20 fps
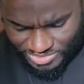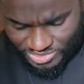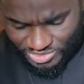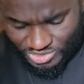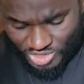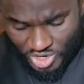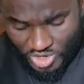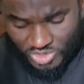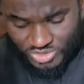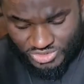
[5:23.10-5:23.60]

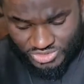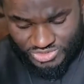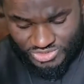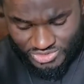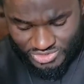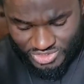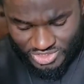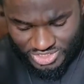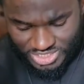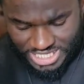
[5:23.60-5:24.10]
those who
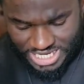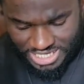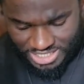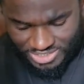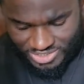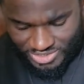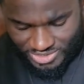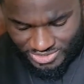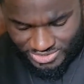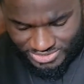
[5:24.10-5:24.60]
know their
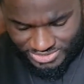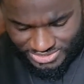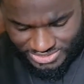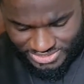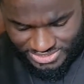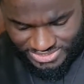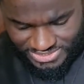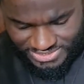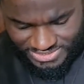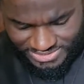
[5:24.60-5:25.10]
God
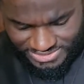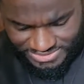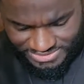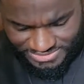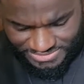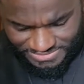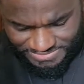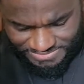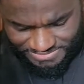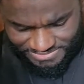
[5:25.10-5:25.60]

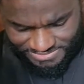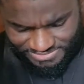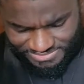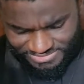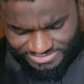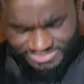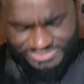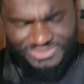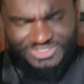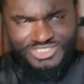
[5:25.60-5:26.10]

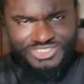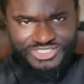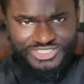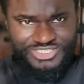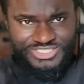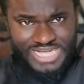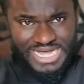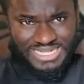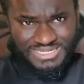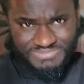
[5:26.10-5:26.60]

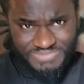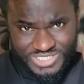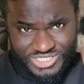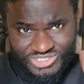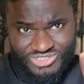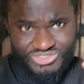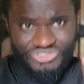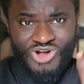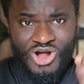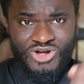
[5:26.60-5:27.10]
shall be
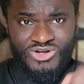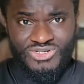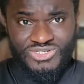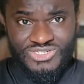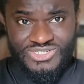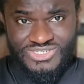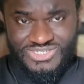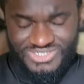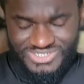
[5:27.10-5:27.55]
strong